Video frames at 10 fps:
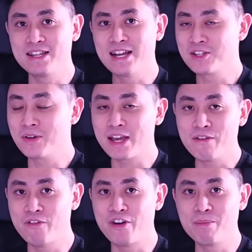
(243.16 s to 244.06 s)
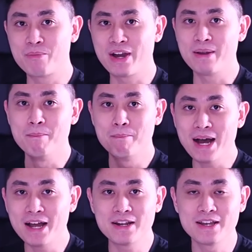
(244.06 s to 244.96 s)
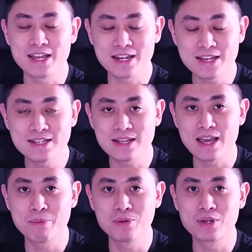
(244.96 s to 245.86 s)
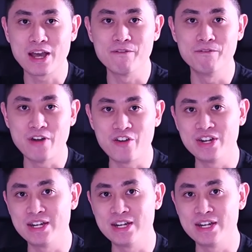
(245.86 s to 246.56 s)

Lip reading: it does not get very bright, but it is able to get very